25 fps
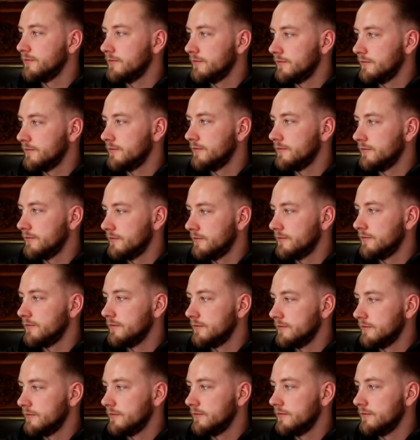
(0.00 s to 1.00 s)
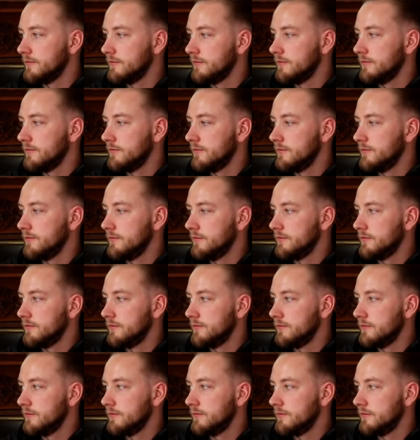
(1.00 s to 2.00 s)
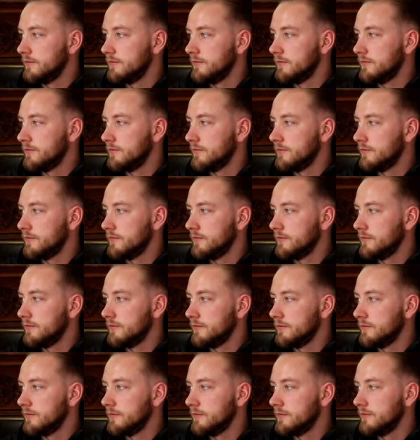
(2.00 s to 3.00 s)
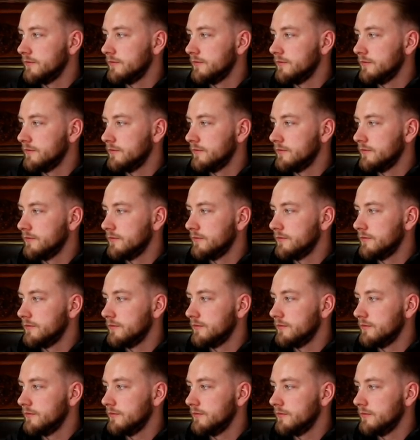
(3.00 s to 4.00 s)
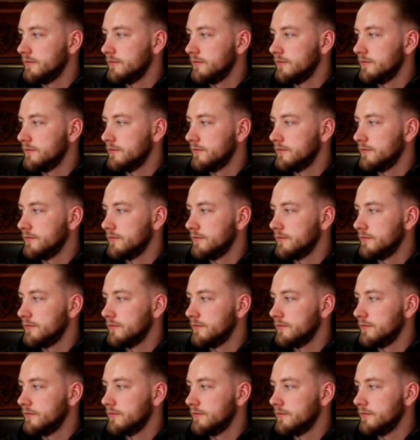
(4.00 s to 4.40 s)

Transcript: This person isn't speaking.